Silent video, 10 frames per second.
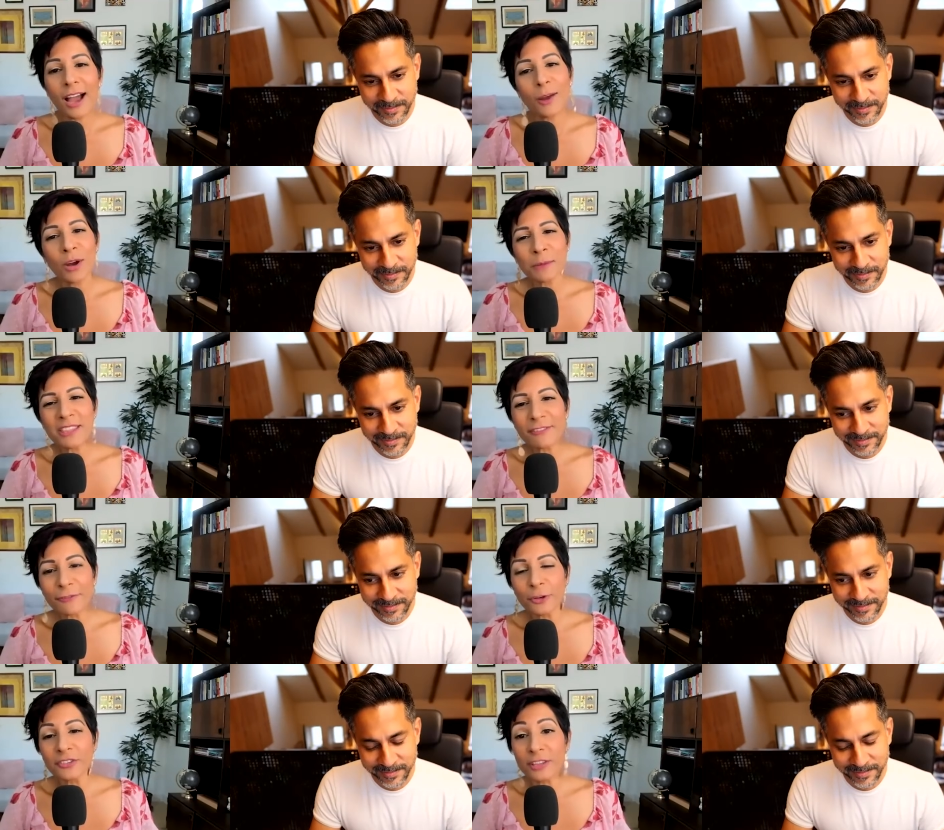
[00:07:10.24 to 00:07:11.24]
Speaker 1: I want to be the
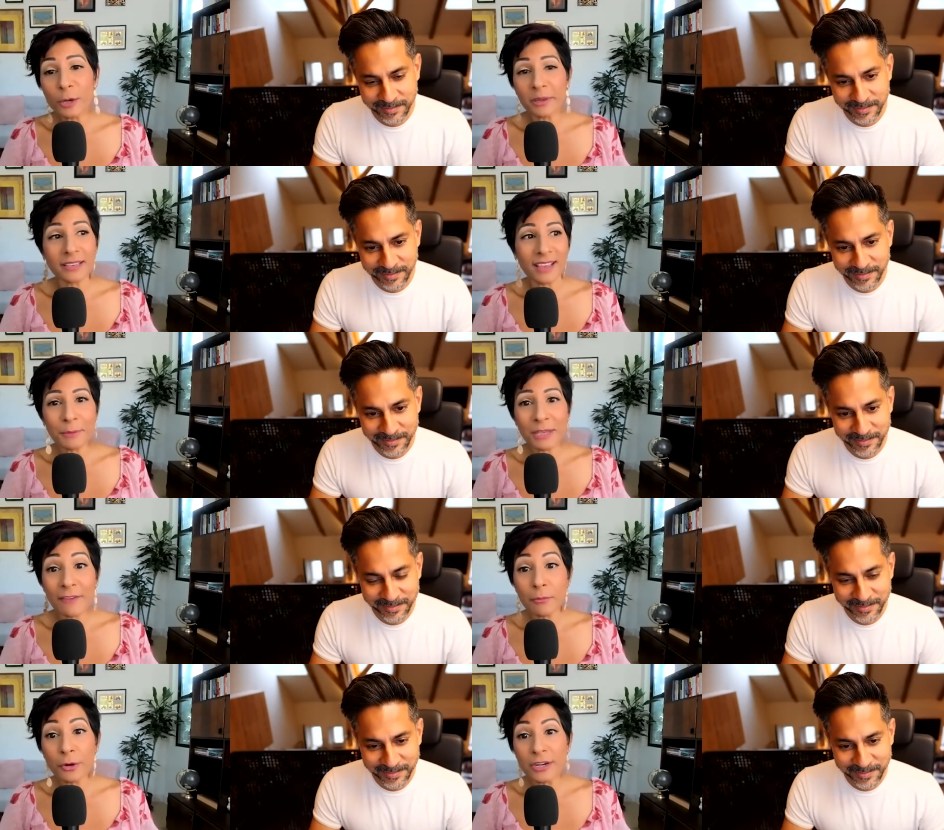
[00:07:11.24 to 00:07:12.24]
first there because I'm going to
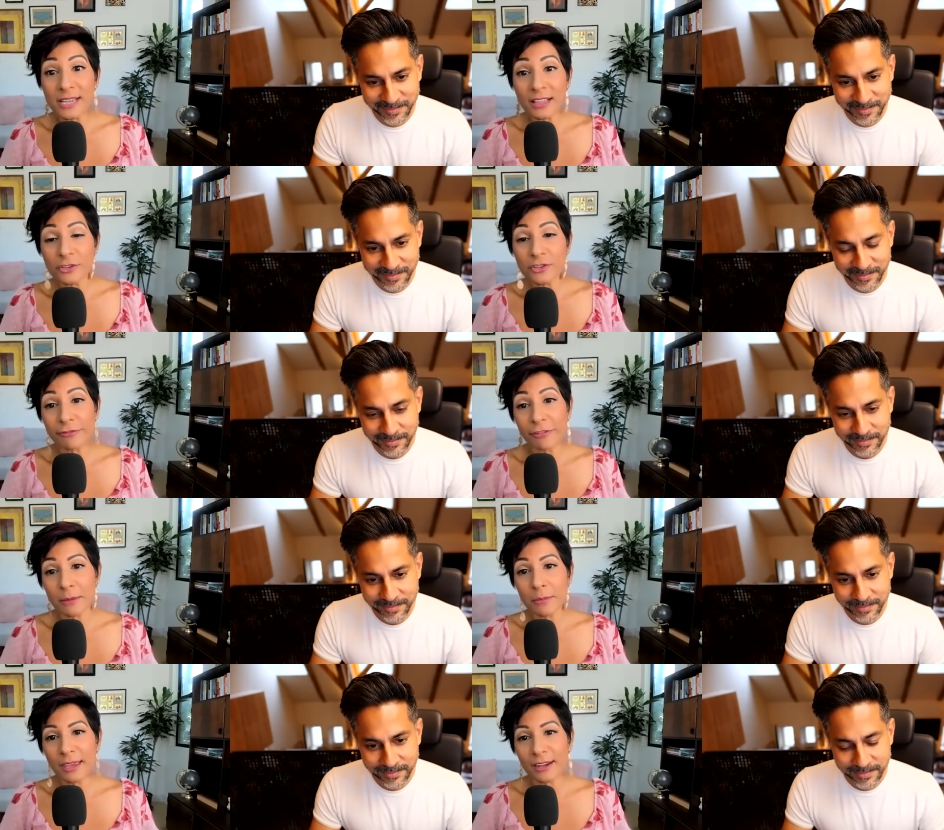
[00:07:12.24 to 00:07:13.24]
have a more intelligent
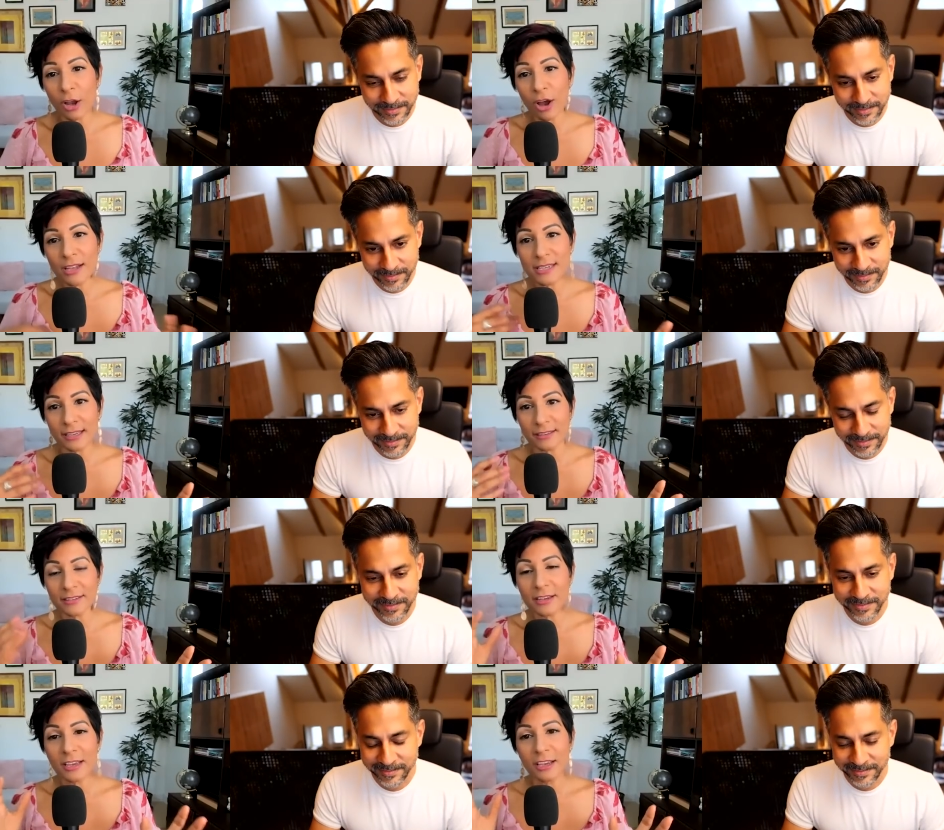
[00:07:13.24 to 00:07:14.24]
framing and
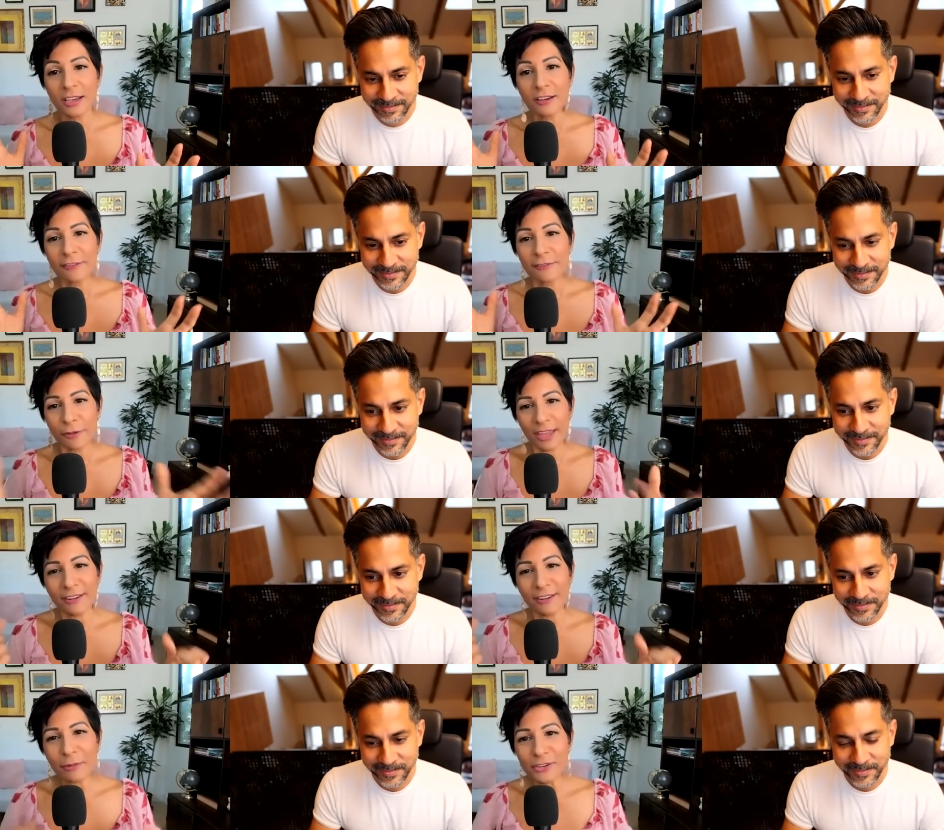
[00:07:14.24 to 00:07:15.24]
context for that
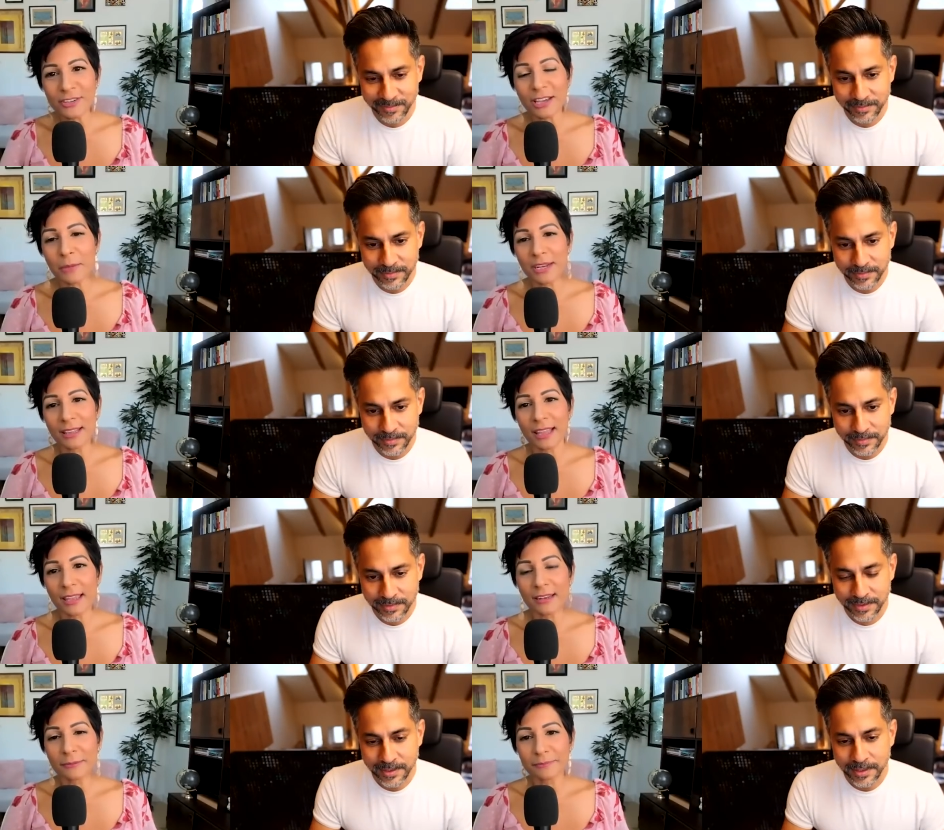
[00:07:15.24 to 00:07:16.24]
information to come in and
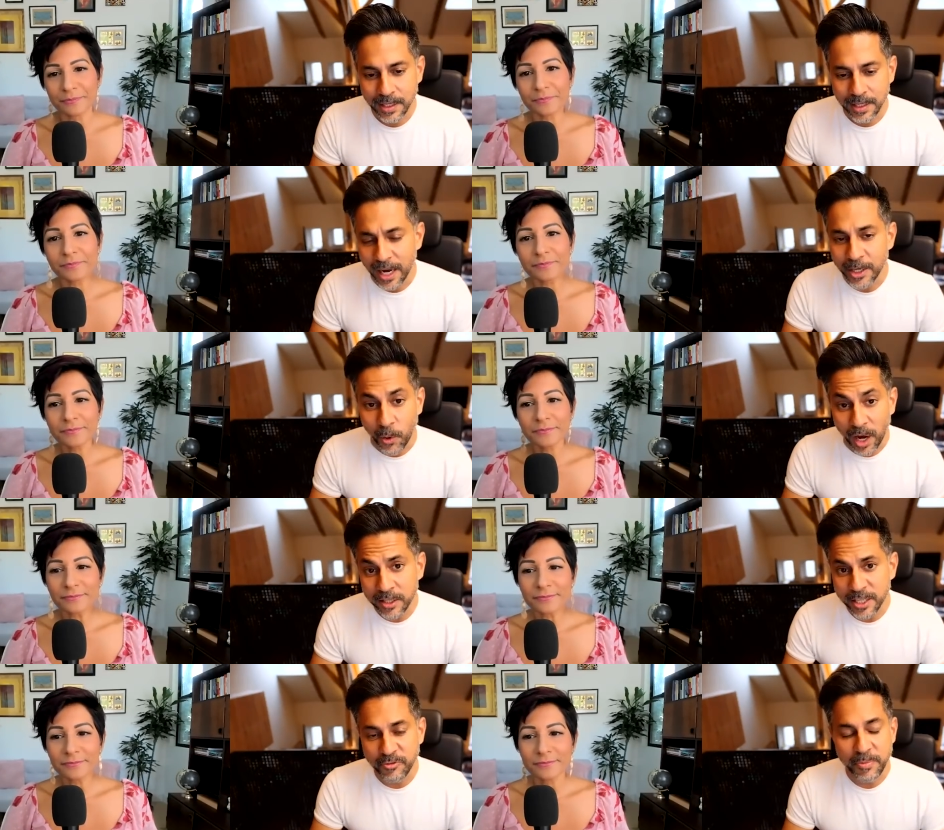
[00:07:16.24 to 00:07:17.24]
land.
Speaker 2: Yeah, I know. I
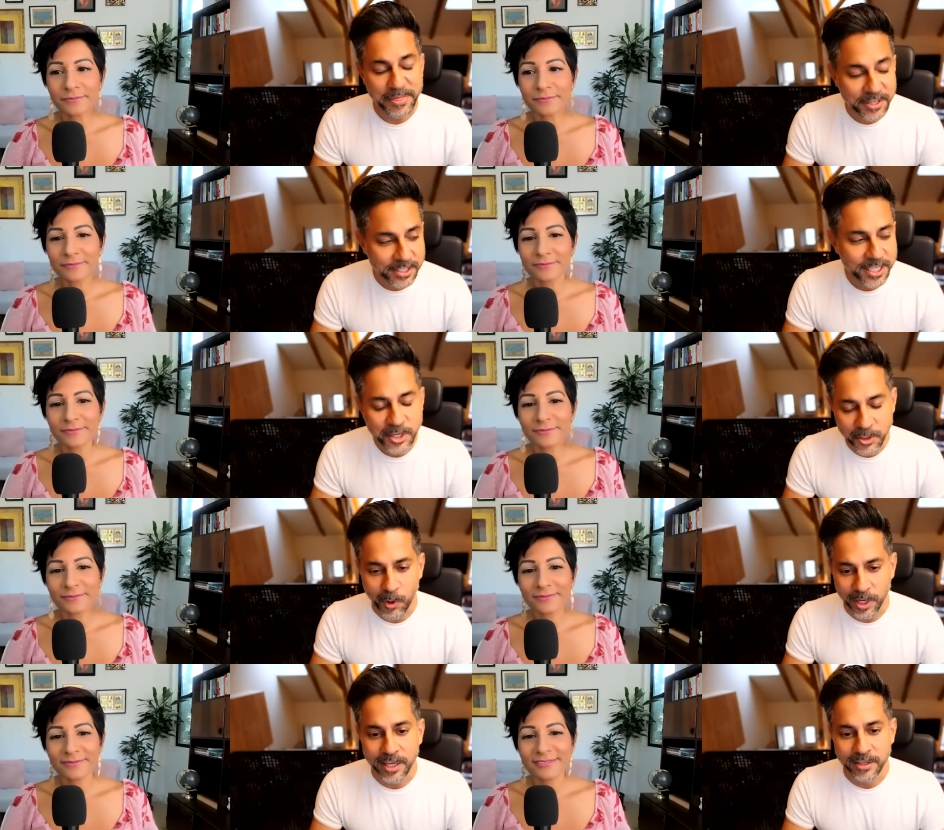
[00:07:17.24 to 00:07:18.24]
learned it from a
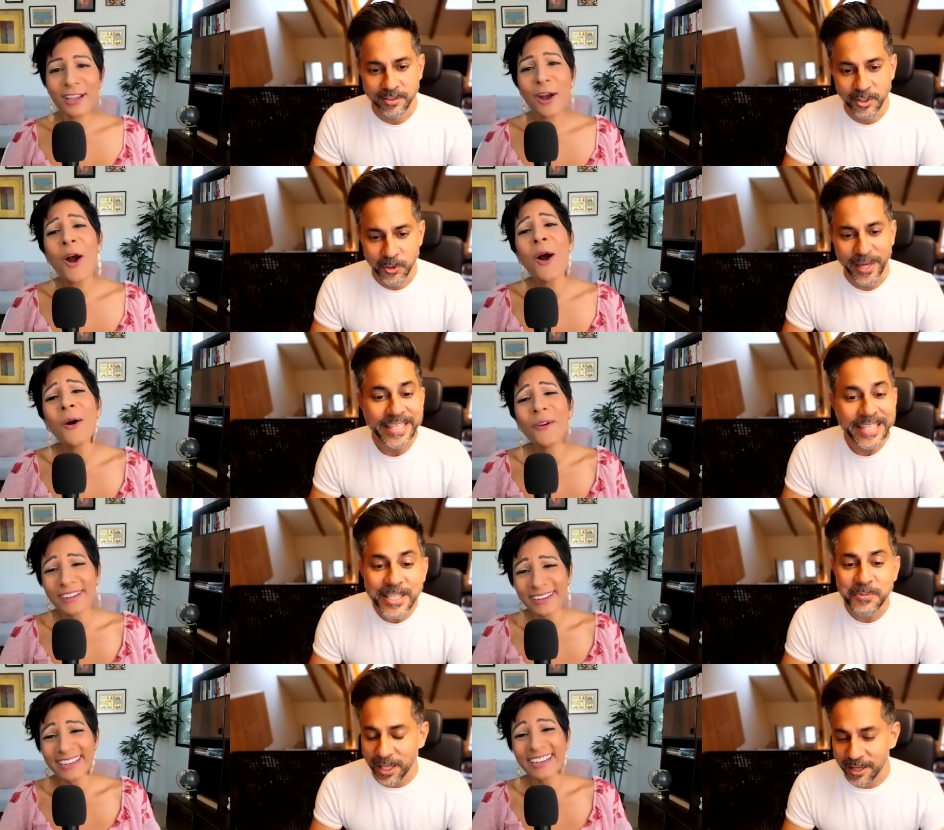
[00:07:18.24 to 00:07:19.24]
13-year-old kid. You at
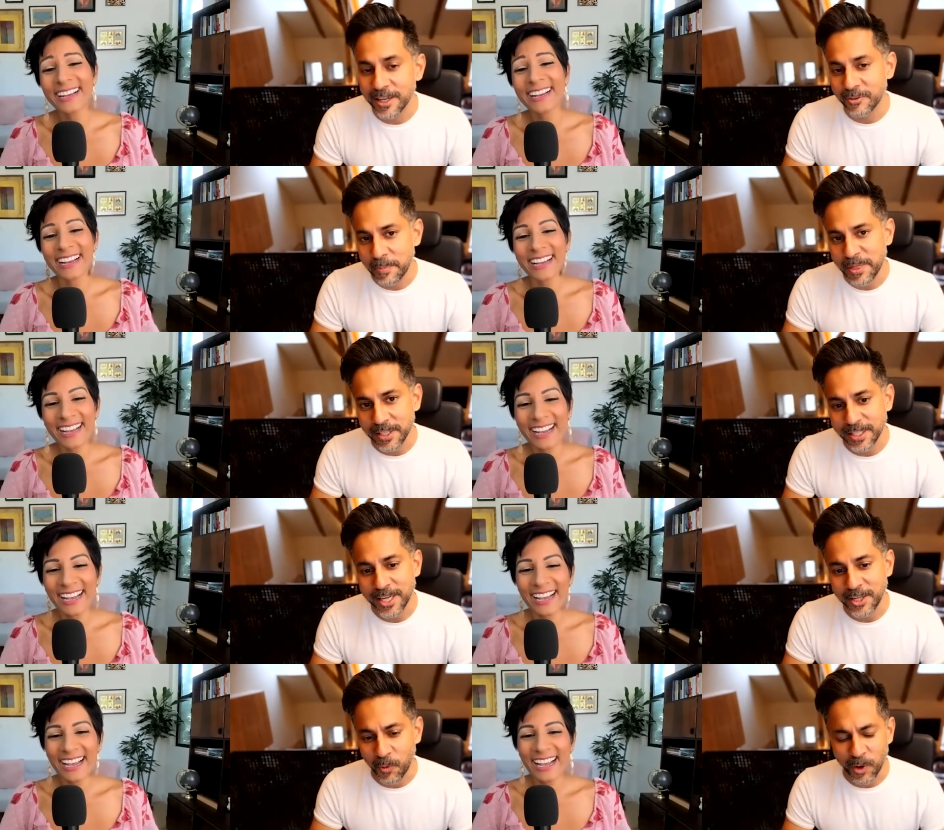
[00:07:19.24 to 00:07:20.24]
least want to learn from a
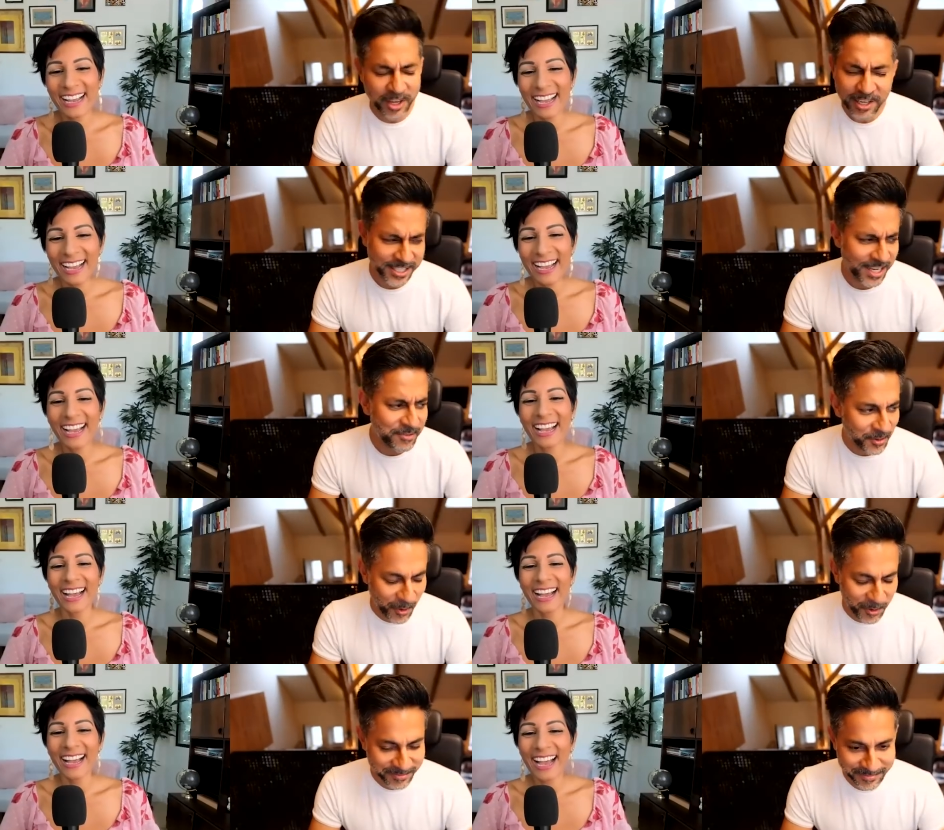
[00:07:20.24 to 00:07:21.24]
13-year-old, not a
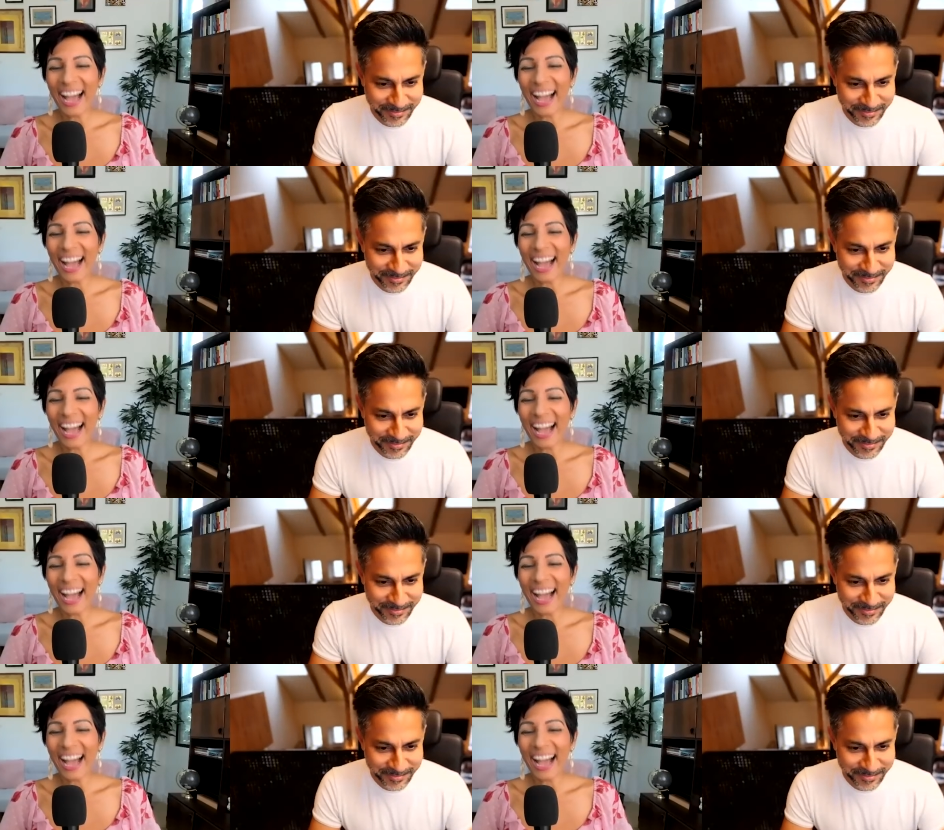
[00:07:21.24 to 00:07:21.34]
7-year-old.